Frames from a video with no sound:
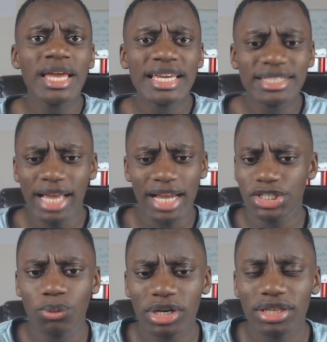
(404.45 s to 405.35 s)
He's
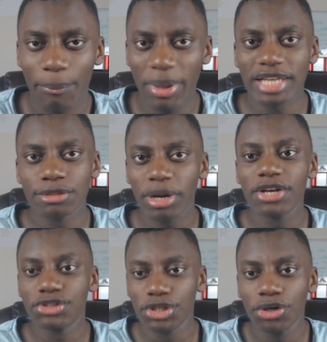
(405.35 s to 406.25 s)
actually one of the best
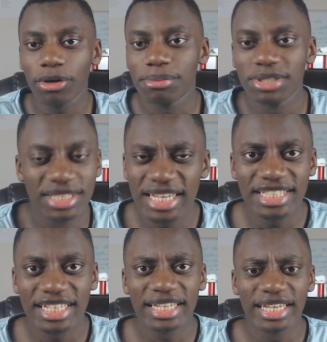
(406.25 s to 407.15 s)
players in Europe
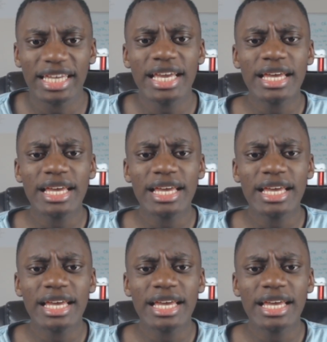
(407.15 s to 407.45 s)
statistically.